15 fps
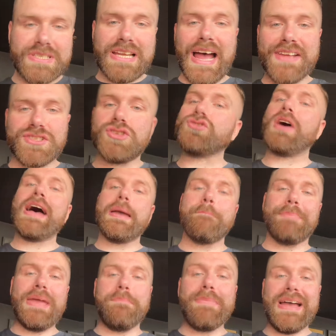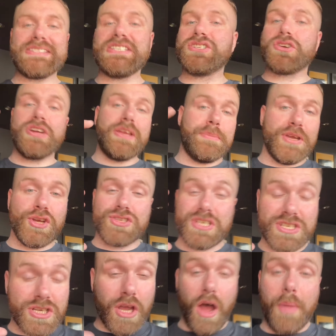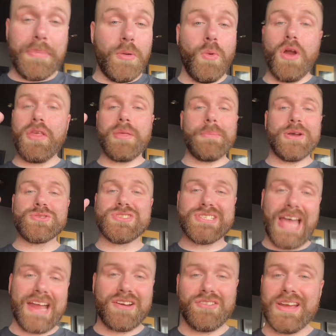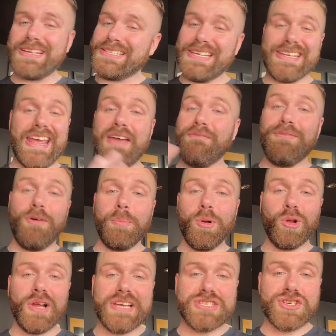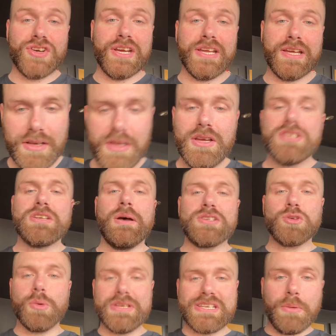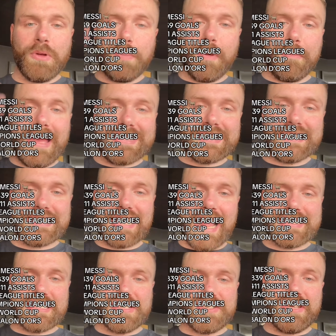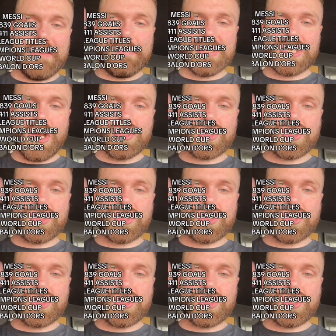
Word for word: nice to try and beat Messi's career because it's got to be one of the most decorated in football history. So as always, I will put Messi's stats and achievements on